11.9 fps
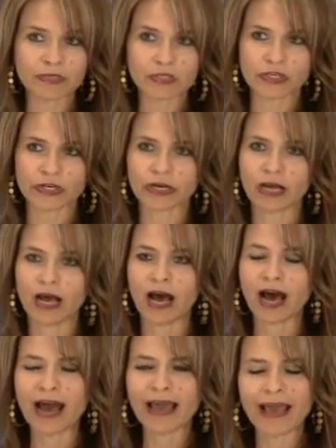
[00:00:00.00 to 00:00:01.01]
busier,
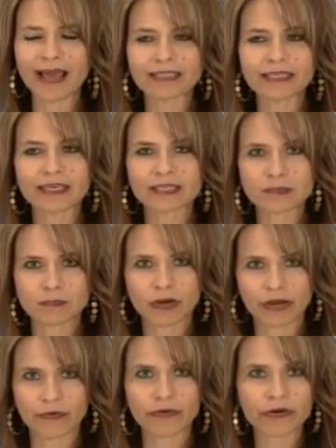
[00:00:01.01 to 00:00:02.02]
I had to get some
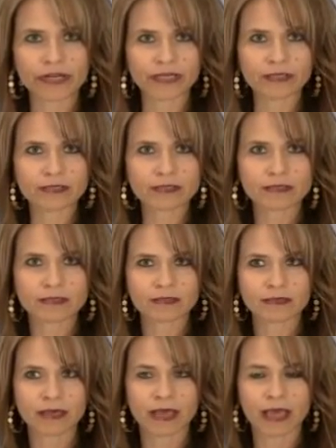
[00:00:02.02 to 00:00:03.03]
priorities.
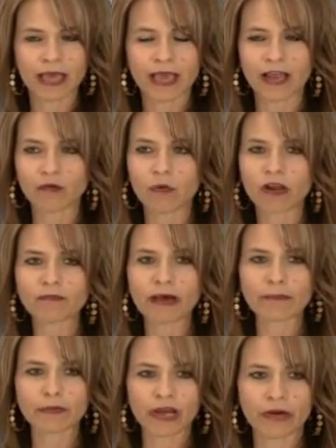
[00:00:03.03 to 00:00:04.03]
And one of
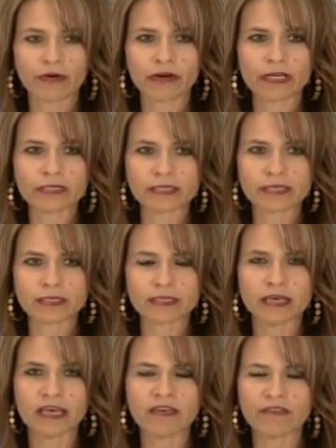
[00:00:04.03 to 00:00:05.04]
my priorities is
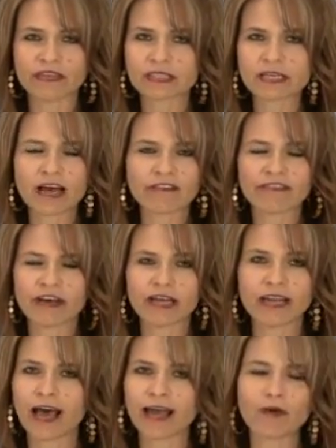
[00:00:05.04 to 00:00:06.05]
if it's not
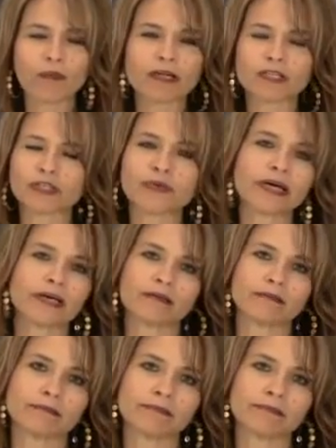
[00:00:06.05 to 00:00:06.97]
fun, I don't want to do it.